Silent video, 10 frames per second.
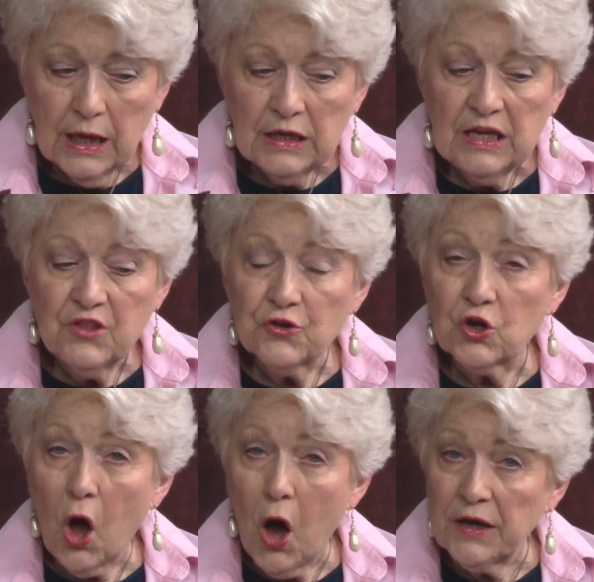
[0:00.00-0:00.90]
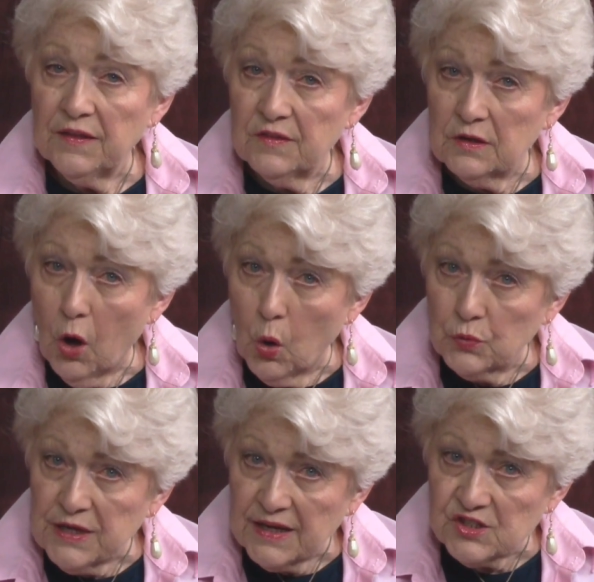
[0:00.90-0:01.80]
Neither God in the
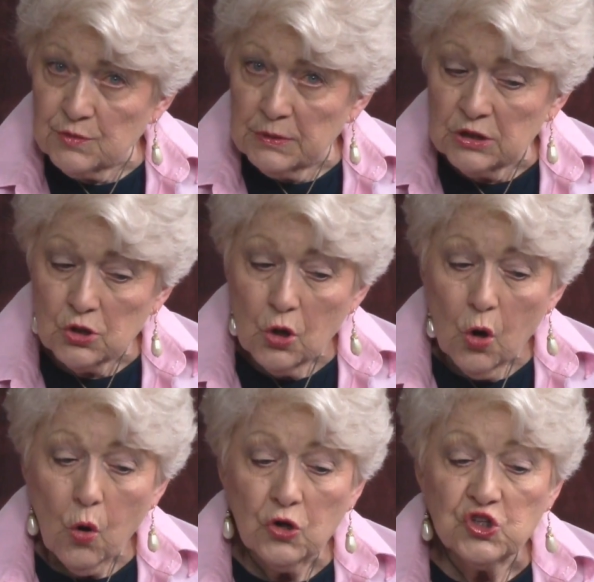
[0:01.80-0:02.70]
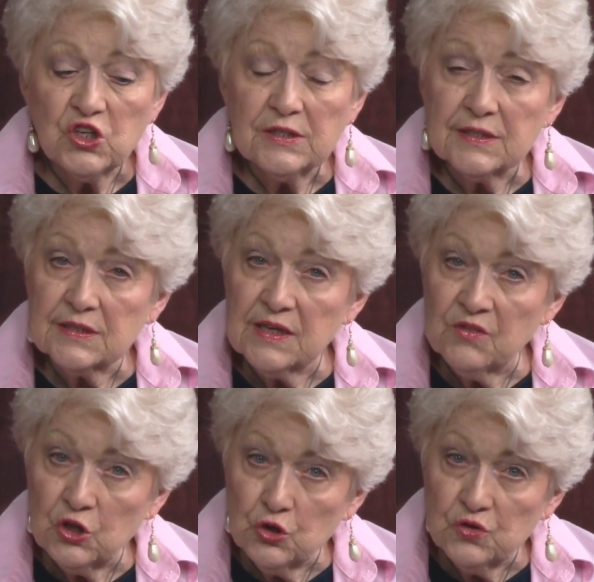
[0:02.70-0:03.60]
Old Testament or Jesus in
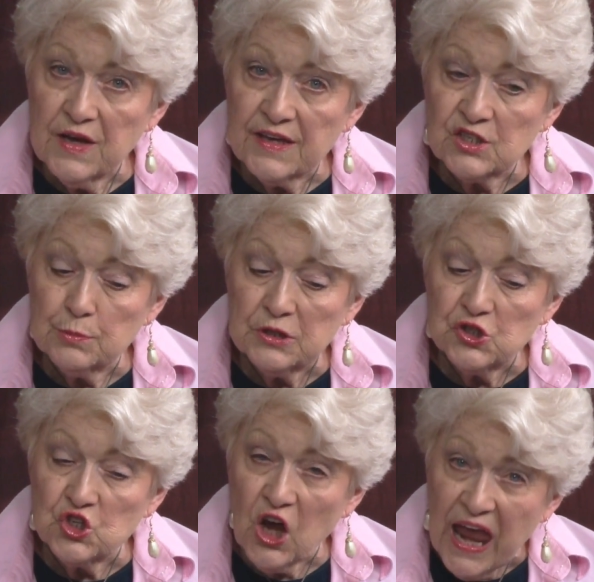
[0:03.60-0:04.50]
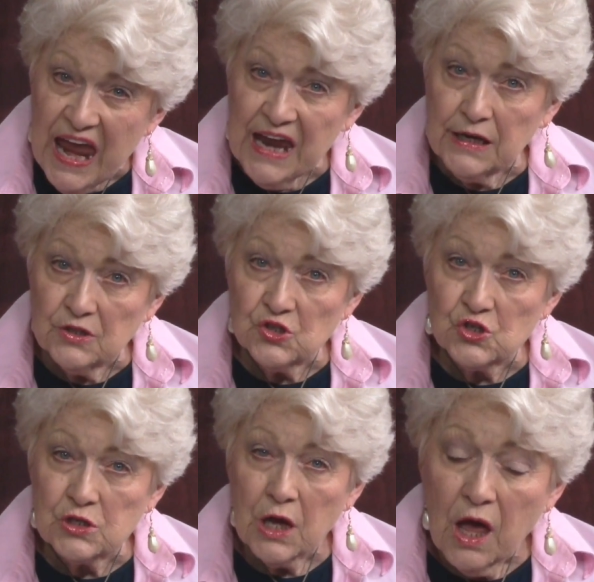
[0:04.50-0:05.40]
the New Testament
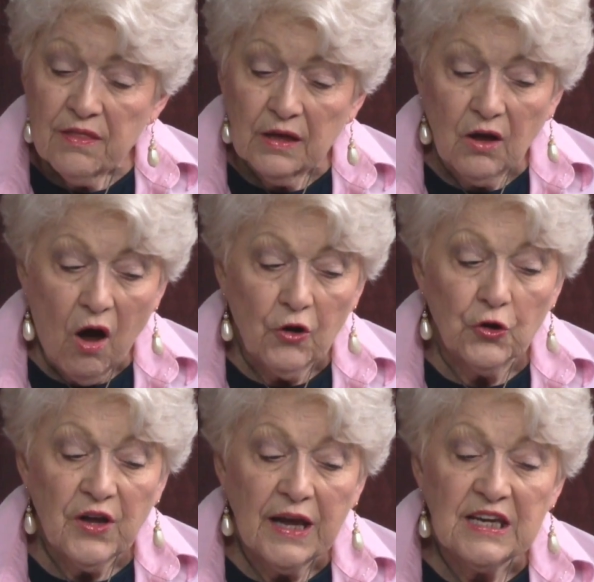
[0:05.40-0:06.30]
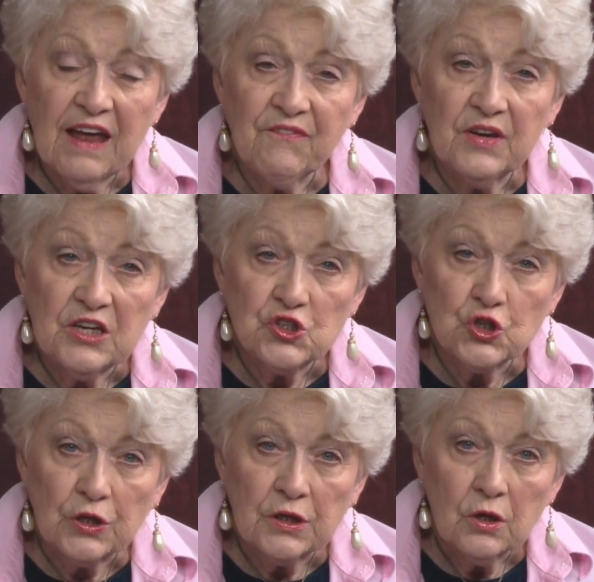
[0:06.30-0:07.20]
changed the God-ordained
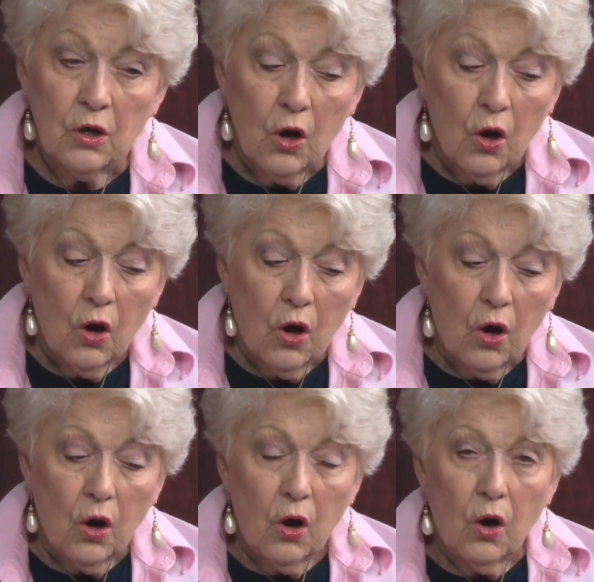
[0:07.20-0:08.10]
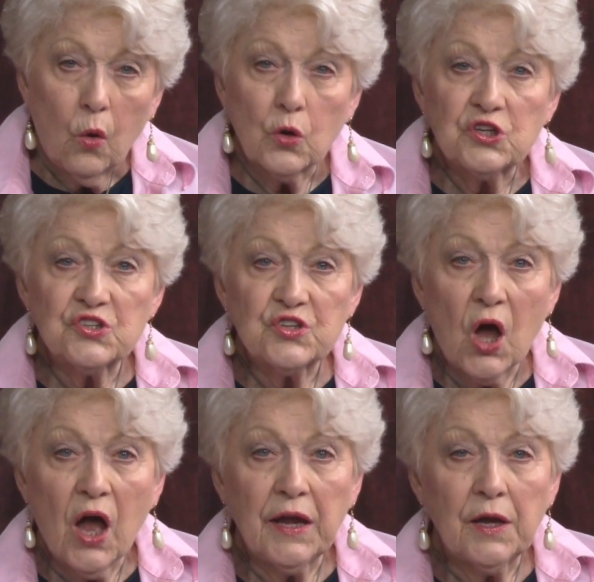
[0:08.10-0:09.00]
definition or
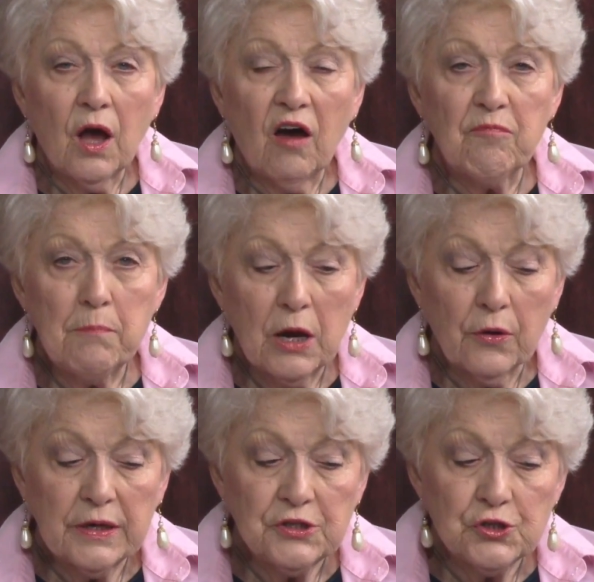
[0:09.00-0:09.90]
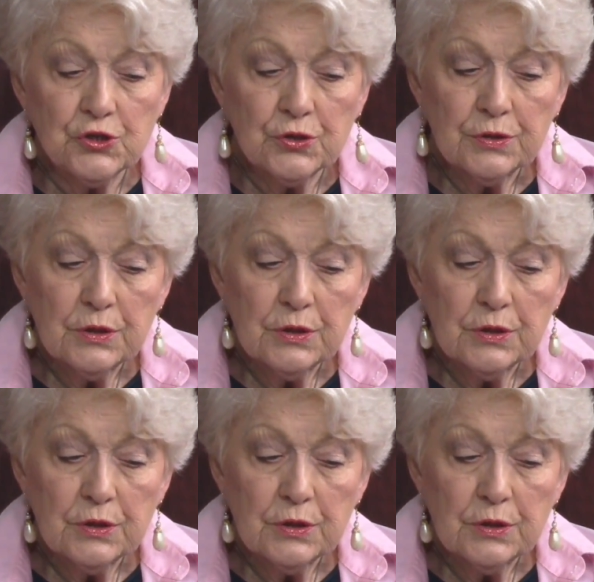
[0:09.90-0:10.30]
design of marriage.